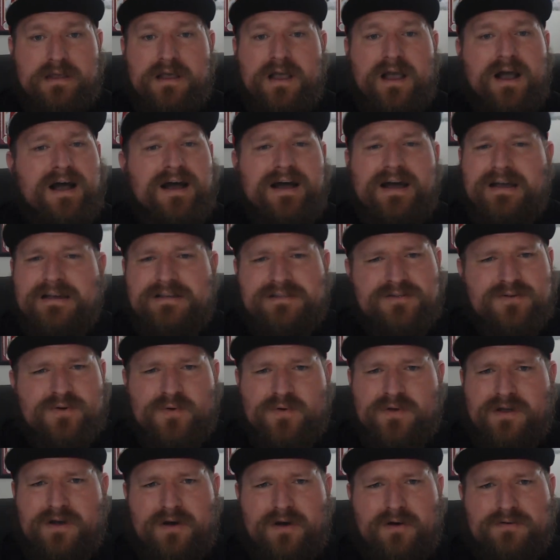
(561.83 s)
A high school
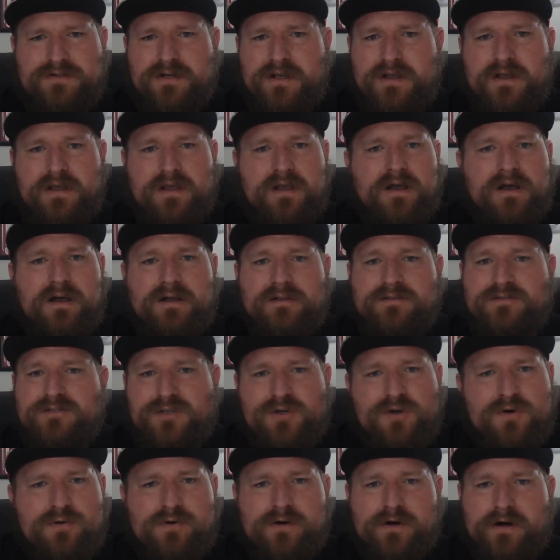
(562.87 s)
coach, a
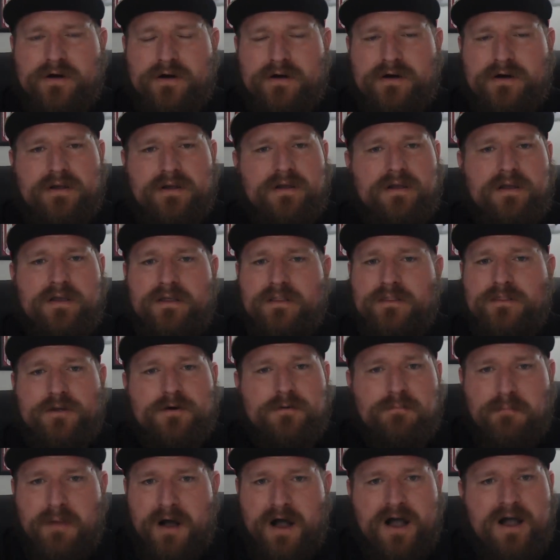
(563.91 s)
tutor, their
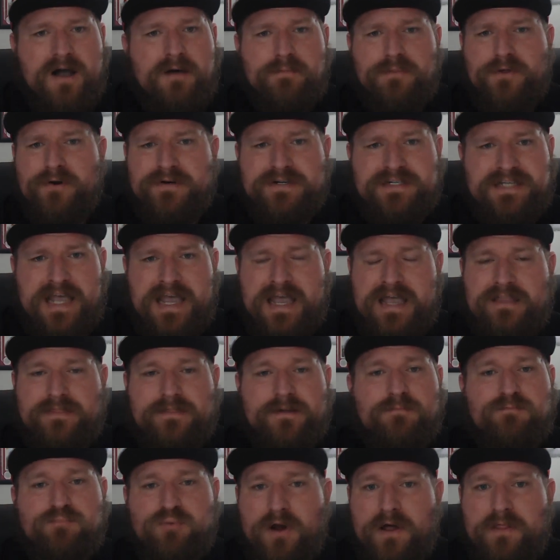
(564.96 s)
mom, their dad, their
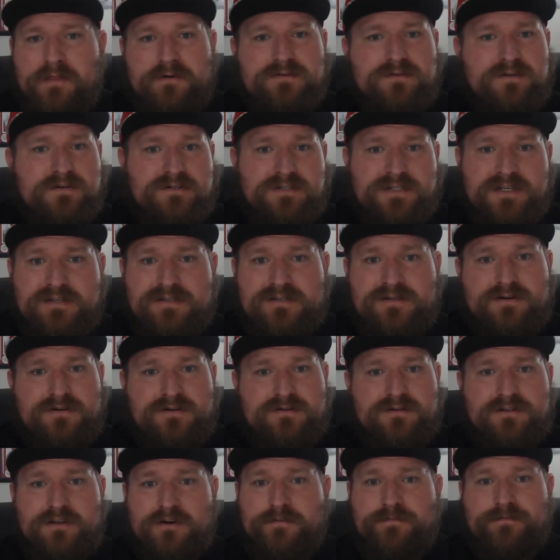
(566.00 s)
brothers, their sisters,
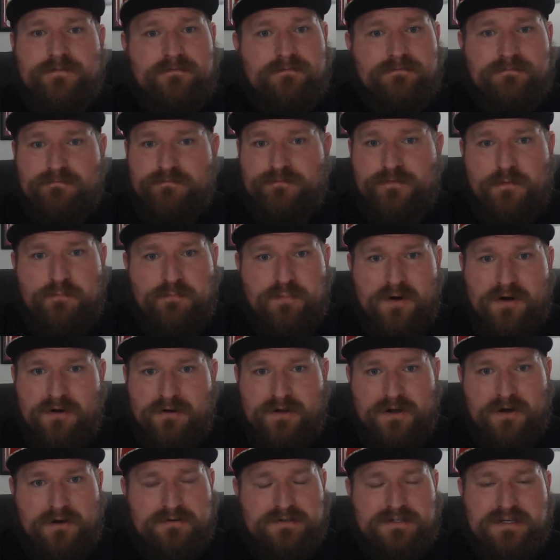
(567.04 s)
their football
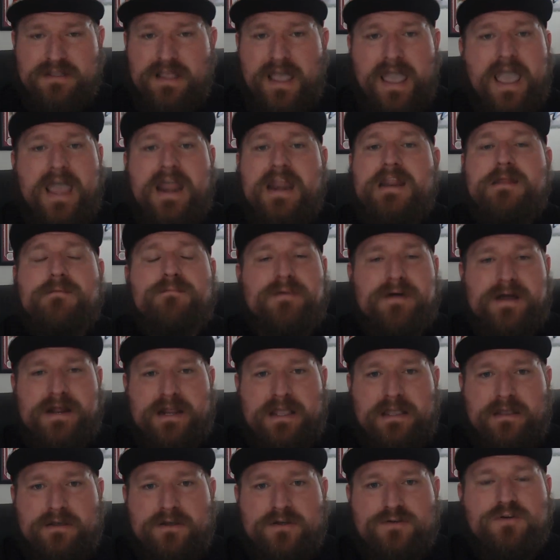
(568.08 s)
coach,
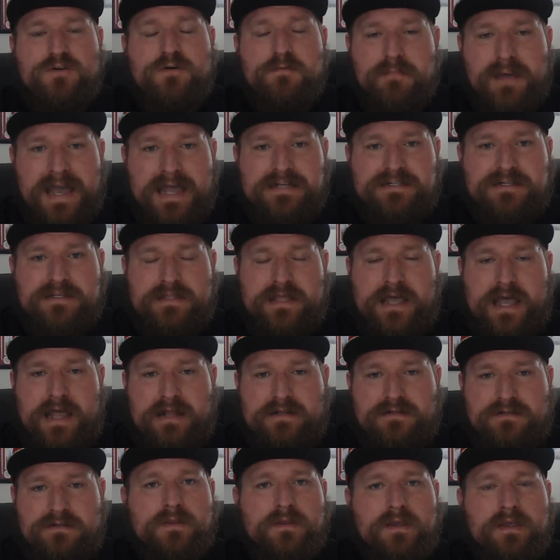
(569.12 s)
anybody. Could you imagine
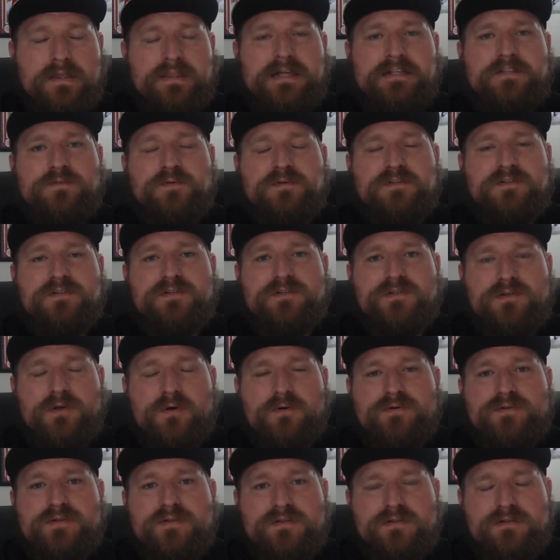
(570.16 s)
that? And that's what's so
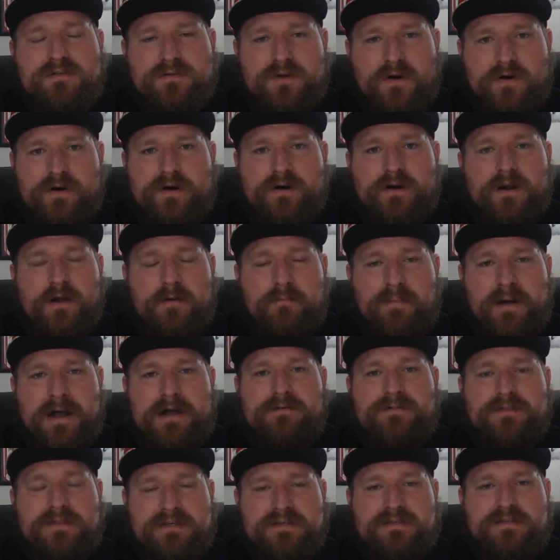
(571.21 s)
stark
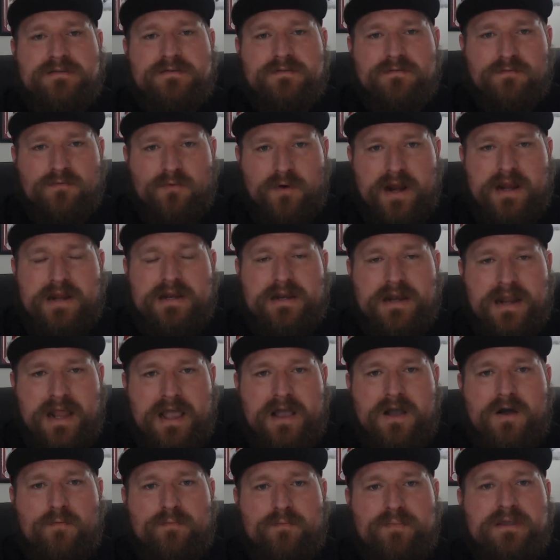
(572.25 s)
about this right
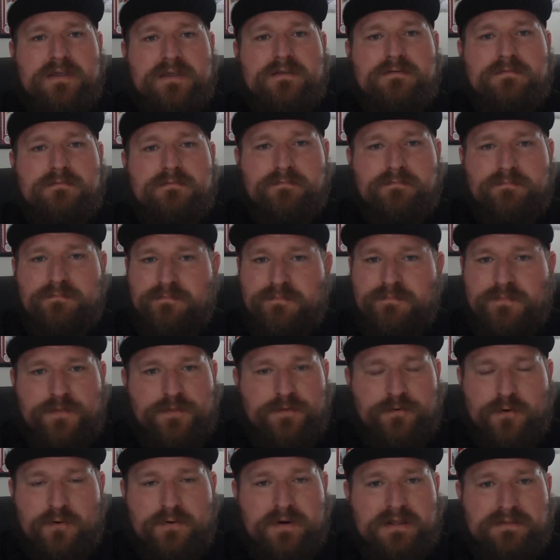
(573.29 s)
now, being
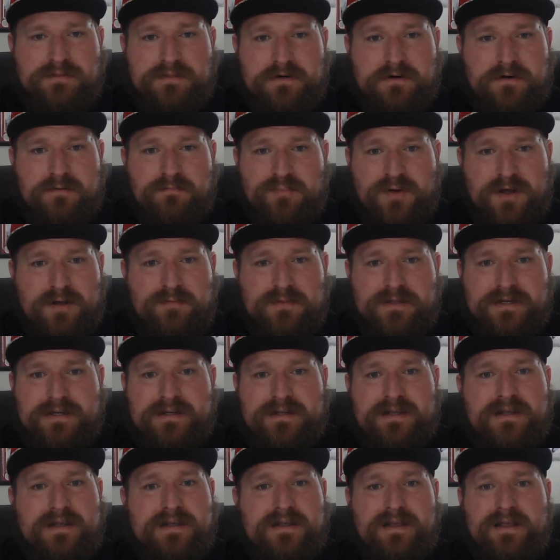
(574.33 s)
thrown out there in public,
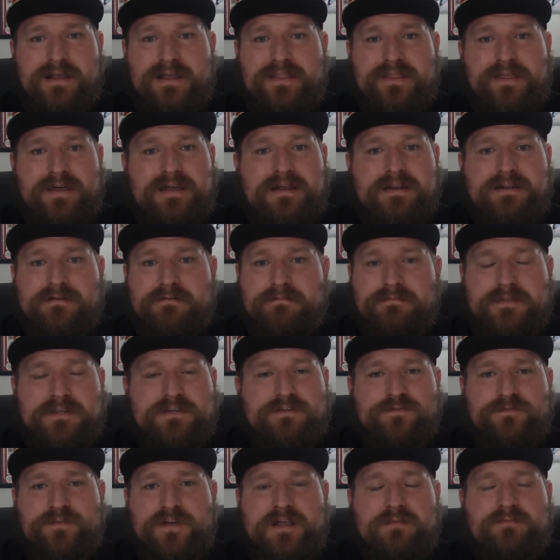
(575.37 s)
that this
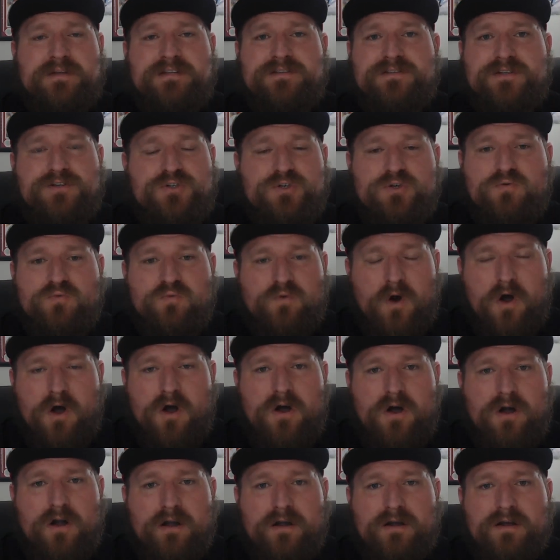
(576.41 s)
family did you
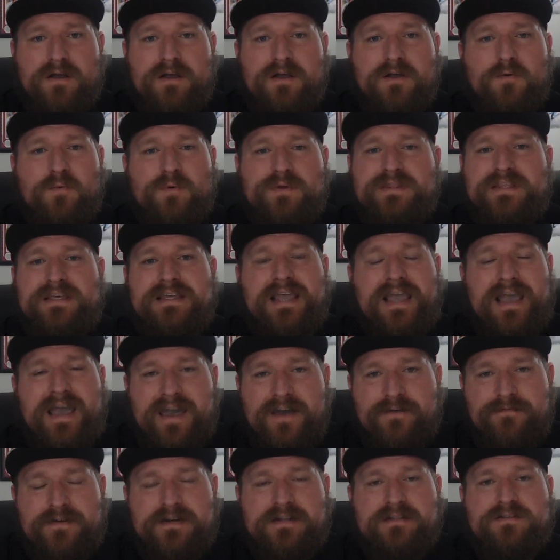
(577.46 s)
wrong, when the
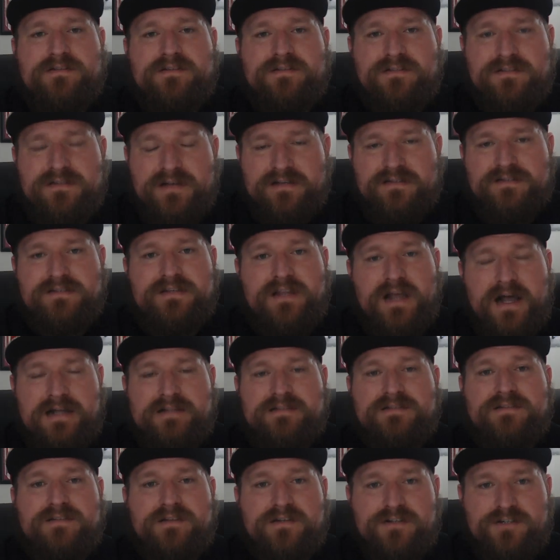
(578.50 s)
evidence does not
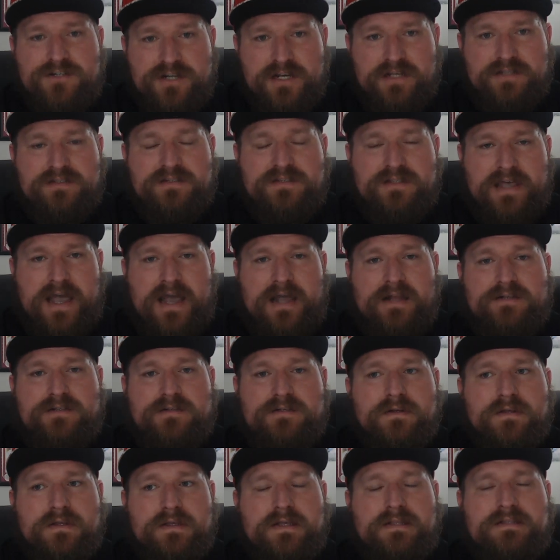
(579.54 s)
suggest that.
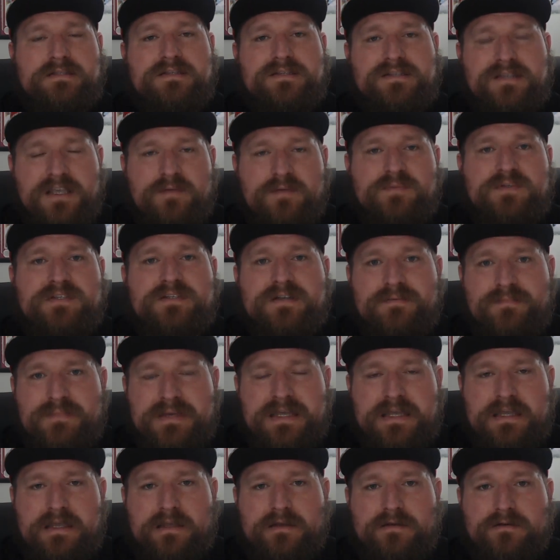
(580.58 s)
It seems to
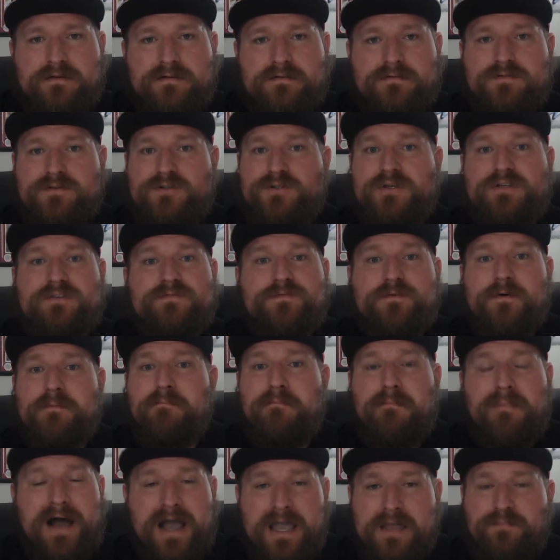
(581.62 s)
me, just from
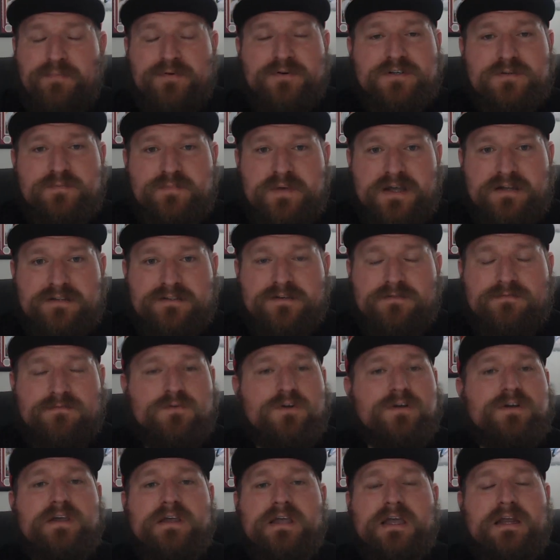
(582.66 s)
my perspective,
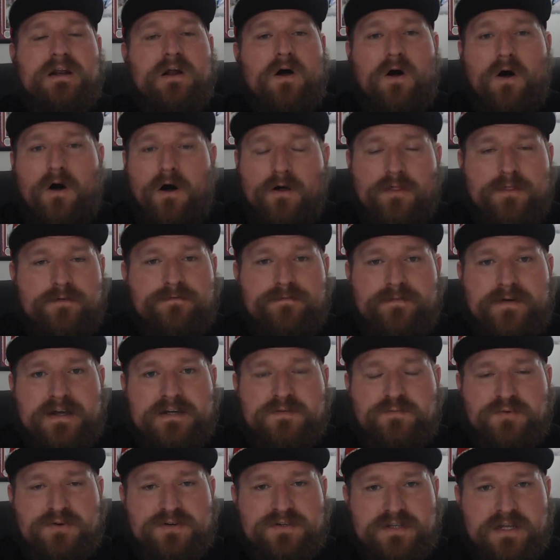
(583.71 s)
looking at all the facts
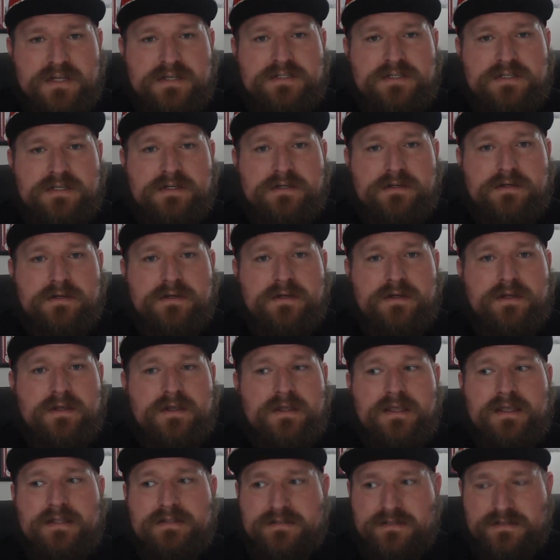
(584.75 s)
presented,
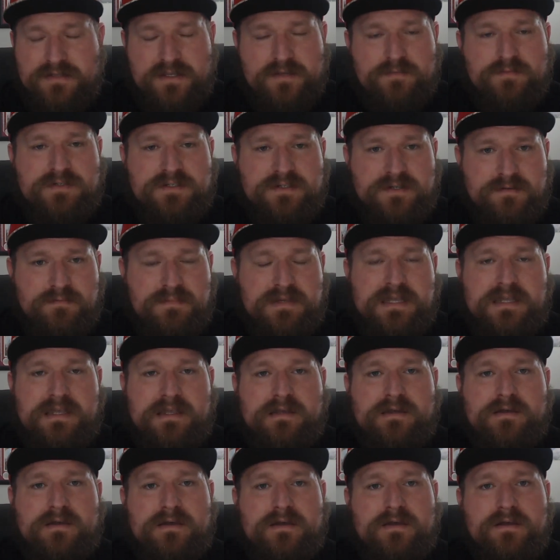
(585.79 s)
it seems to me
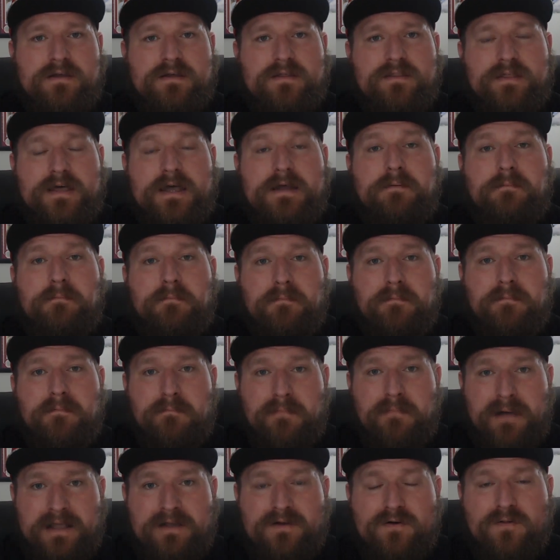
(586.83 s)
that
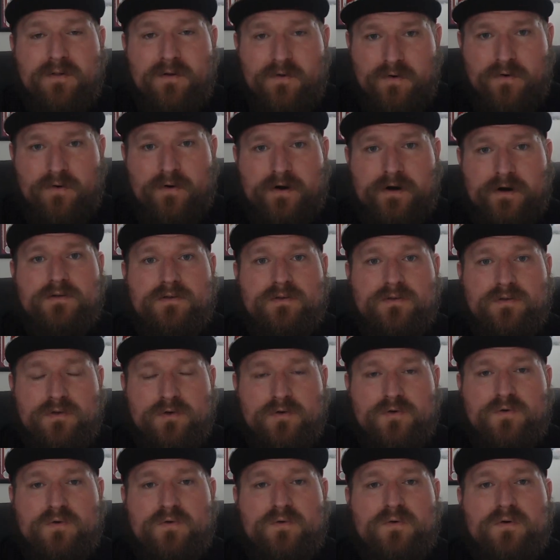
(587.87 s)
Michael Oher,
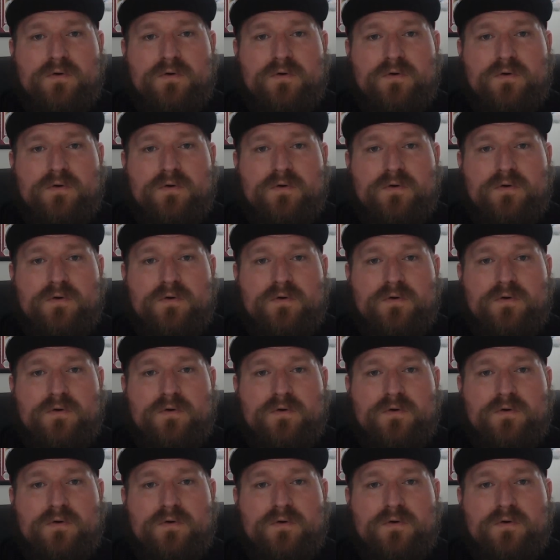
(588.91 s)
you